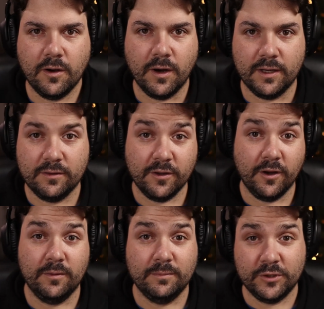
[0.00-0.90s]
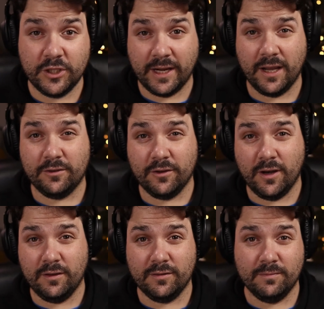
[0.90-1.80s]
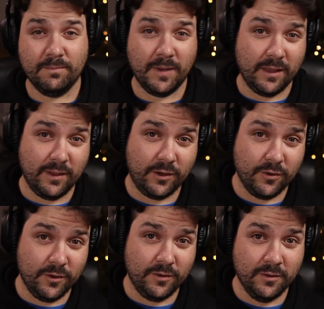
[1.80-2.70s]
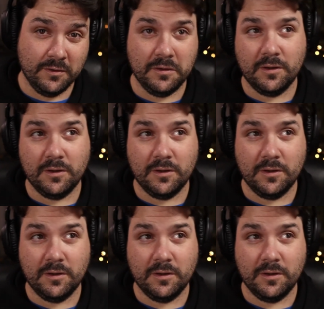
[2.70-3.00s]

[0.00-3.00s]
Alright, so checkout dives. Are they good?